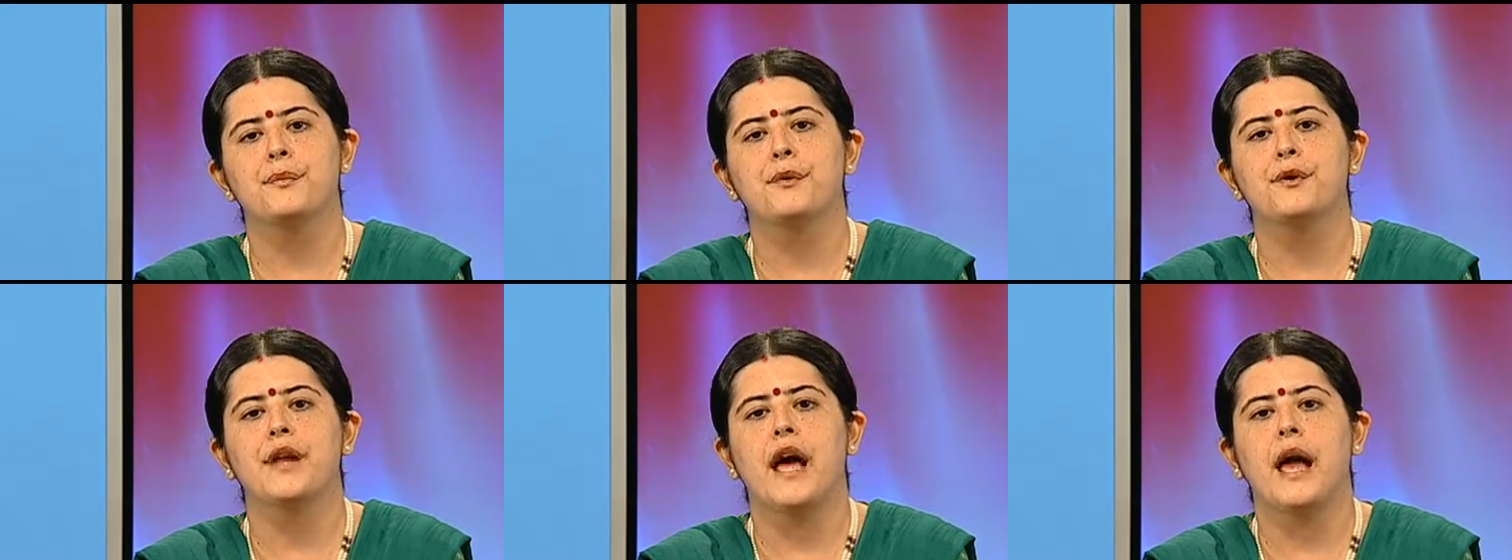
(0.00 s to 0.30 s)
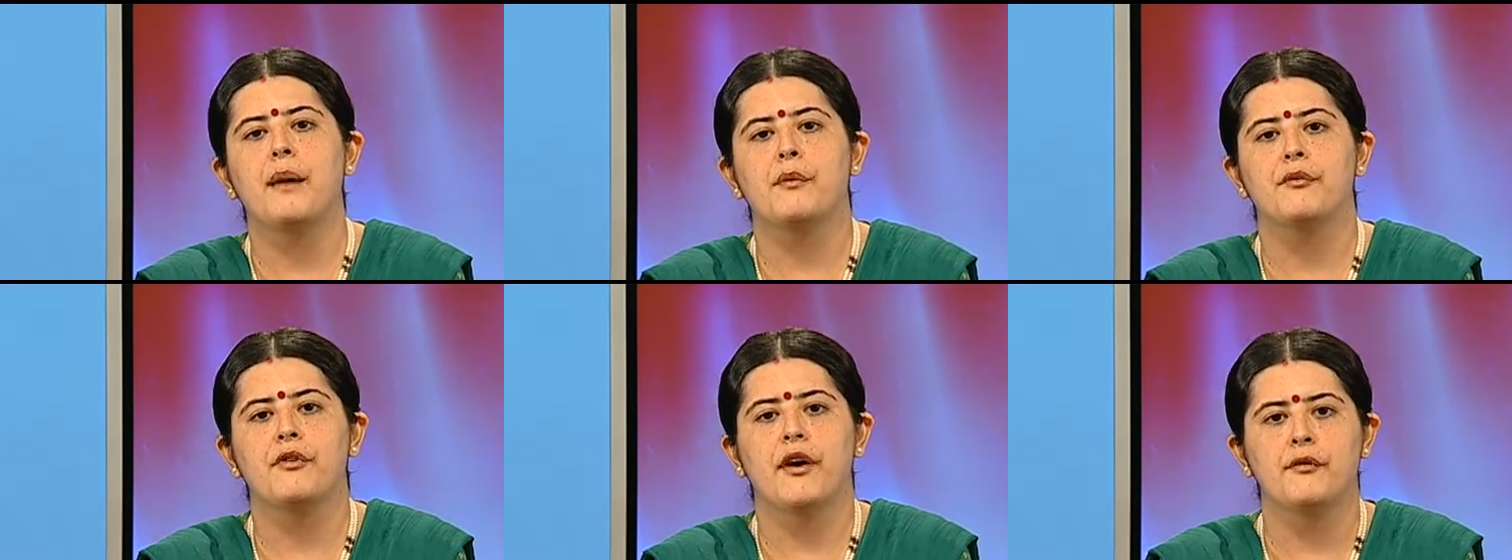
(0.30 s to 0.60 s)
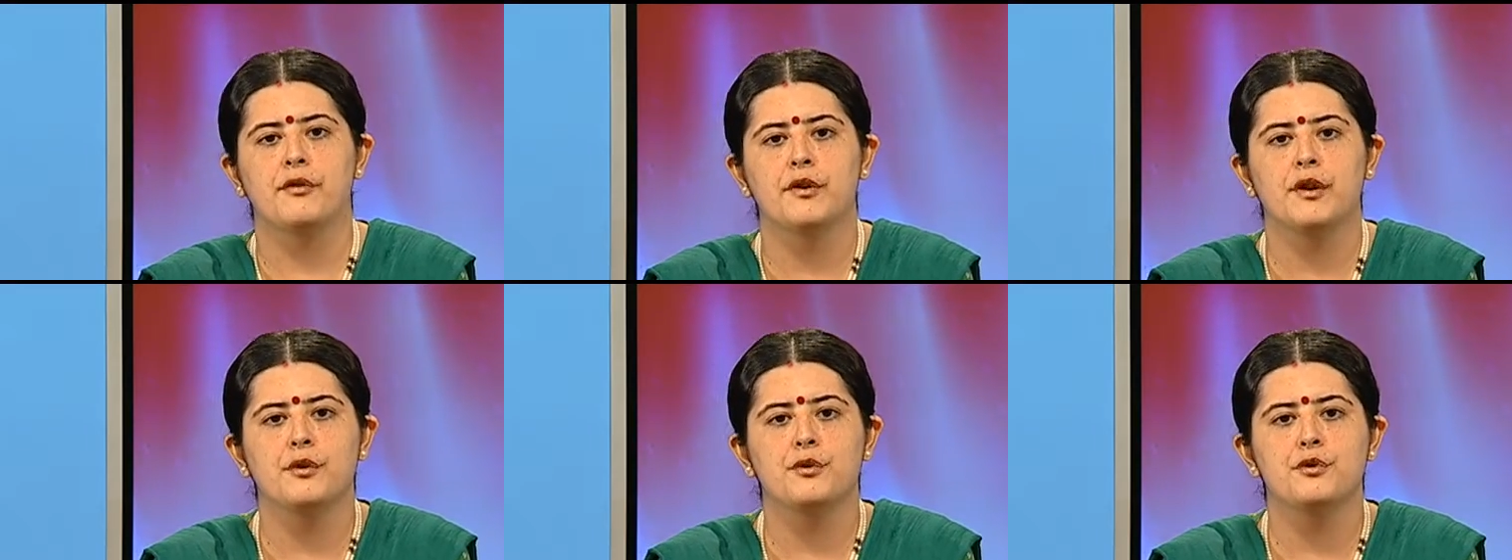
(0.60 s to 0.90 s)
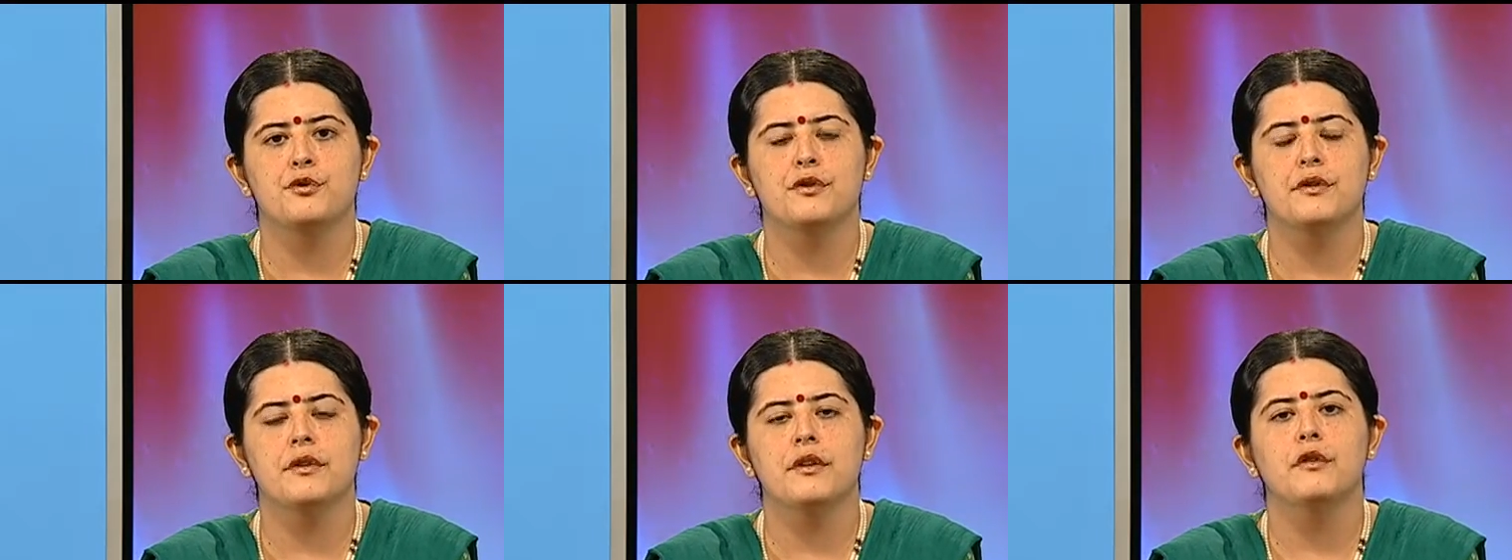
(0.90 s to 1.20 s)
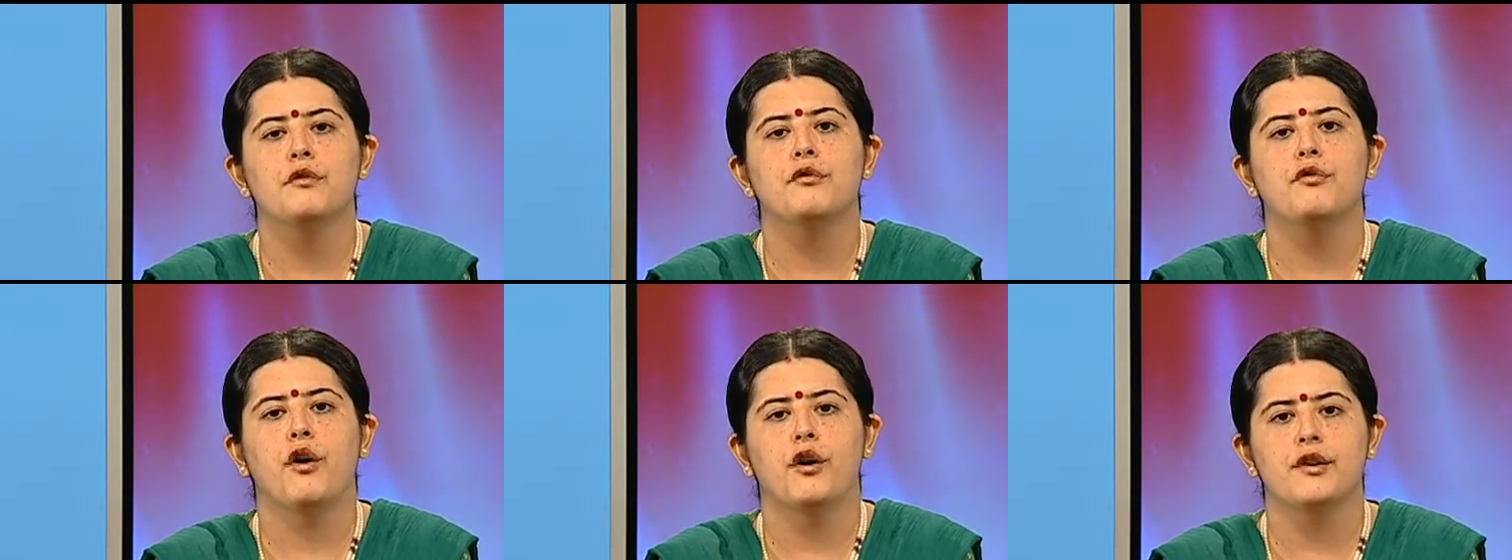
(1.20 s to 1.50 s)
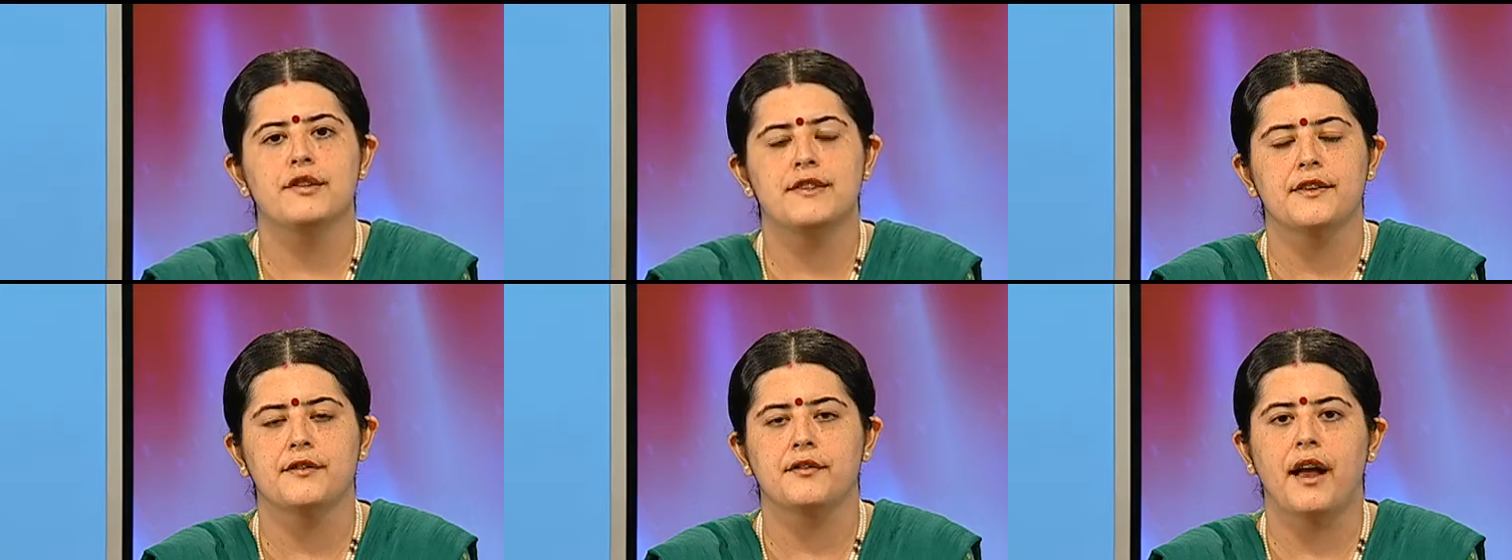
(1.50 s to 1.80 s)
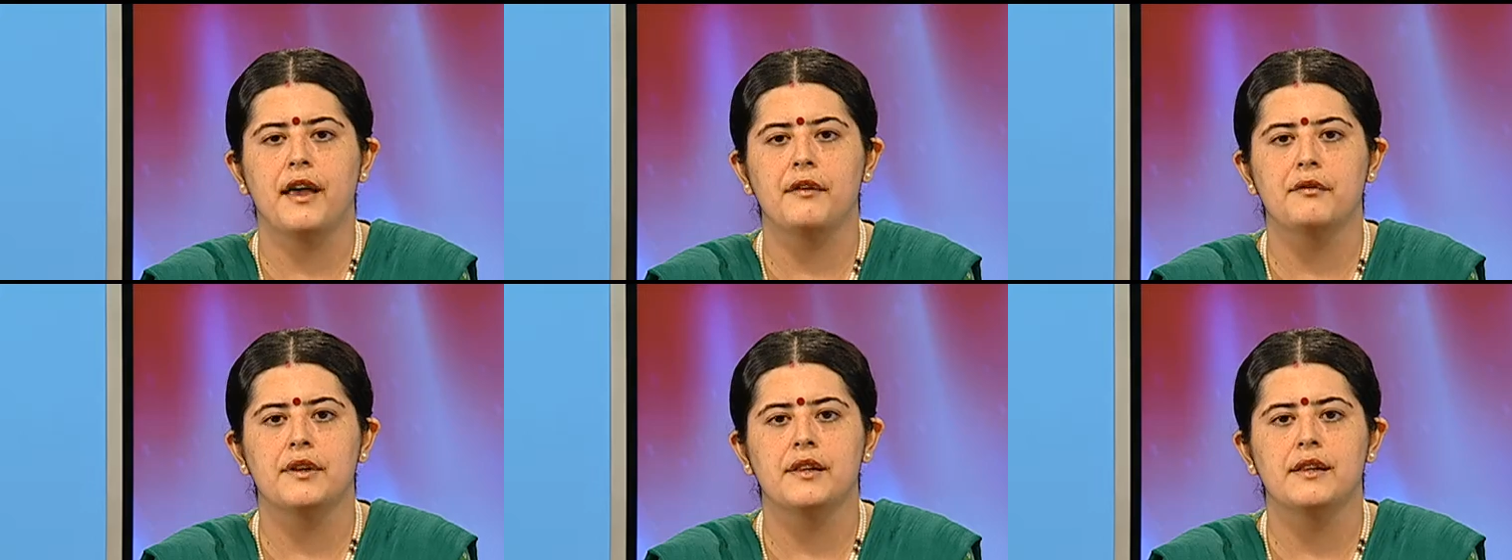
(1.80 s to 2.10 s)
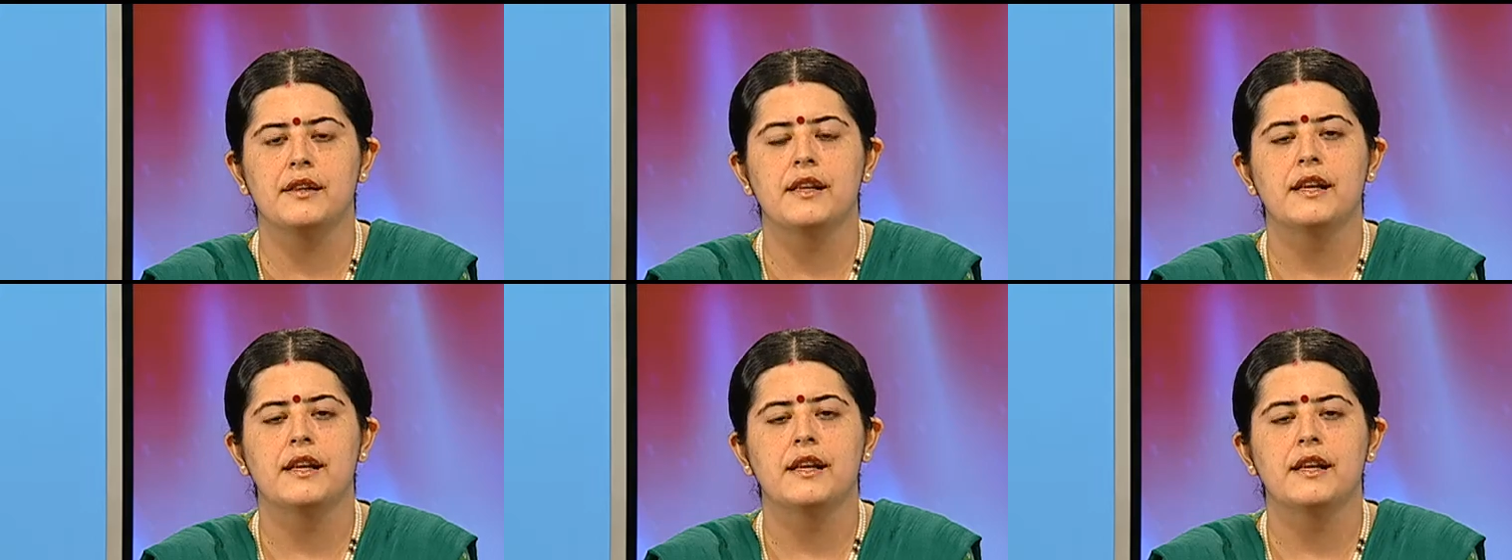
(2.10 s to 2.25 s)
time of evolution for survival.